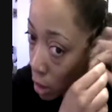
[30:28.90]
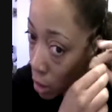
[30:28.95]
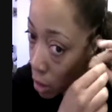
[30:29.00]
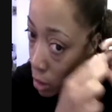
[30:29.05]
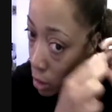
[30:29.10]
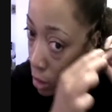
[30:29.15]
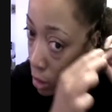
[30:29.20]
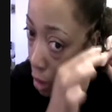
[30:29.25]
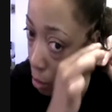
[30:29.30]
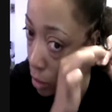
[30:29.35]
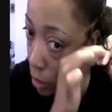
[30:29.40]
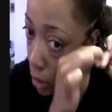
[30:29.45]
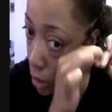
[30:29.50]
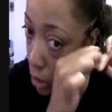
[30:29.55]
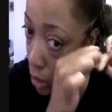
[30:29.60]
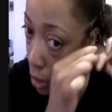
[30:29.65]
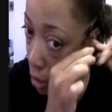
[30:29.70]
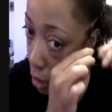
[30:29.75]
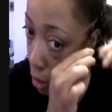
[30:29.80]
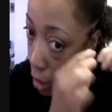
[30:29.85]
So I'm
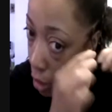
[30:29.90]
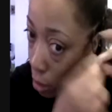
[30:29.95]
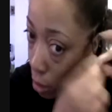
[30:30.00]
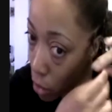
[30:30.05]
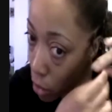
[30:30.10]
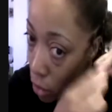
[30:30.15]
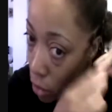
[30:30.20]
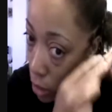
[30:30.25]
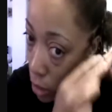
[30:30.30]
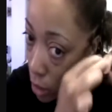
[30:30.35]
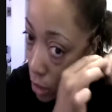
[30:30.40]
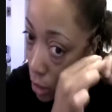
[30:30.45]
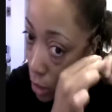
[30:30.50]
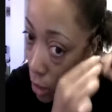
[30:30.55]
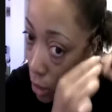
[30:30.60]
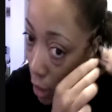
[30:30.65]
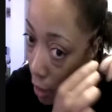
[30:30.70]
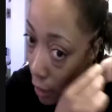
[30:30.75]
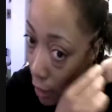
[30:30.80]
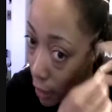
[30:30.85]
just going to keep holding it
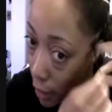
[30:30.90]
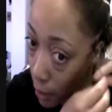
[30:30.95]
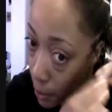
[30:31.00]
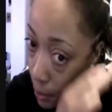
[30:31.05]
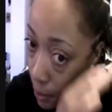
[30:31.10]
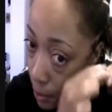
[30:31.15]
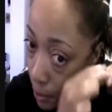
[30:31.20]
tight.